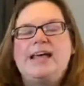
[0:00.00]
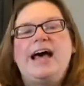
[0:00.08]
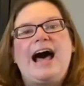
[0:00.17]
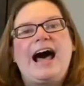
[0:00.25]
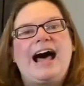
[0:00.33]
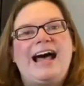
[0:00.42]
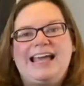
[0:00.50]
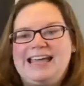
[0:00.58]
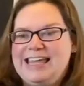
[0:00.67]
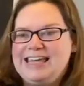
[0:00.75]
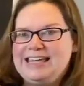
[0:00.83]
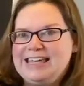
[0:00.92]
I
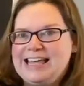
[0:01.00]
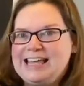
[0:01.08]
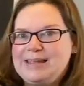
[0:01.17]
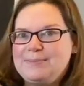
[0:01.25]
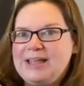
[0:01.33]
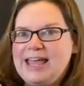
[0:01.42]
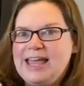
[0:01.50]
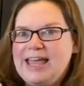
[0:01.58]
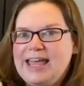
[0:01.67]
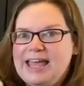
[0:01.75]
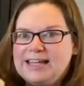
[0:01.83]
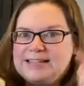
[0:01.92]
ain't gonna
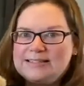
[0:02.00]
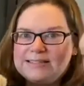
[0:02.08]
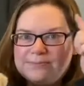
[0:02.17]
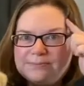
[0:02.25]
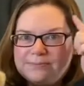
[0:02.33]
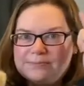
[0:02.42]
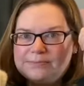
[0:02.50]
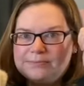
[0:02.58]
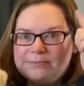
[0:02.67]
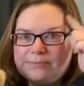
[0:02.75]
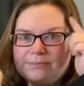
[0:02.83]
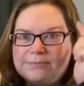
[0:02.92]
plant
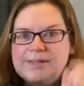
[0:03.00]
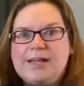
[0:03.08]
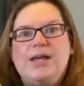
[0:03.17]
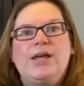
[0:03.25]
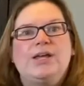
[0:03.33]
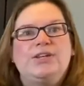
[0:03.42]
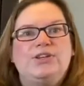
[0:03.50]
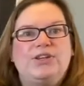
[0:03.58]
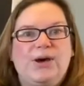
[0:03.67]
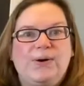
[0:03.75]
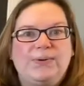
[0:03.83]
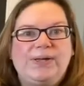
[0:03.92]

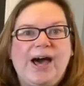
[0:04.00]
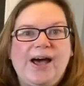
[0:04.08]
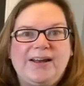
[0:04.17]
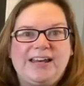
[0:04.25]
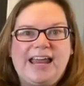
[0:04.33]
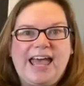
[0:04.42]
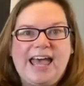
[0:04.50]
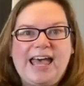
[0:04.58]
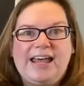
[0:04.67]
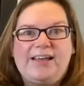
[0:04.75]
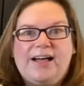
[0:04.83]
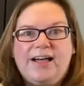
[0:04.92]
no garden
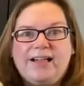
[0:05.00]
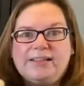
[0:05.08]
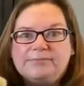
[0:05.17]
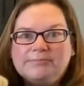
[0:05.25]
at all.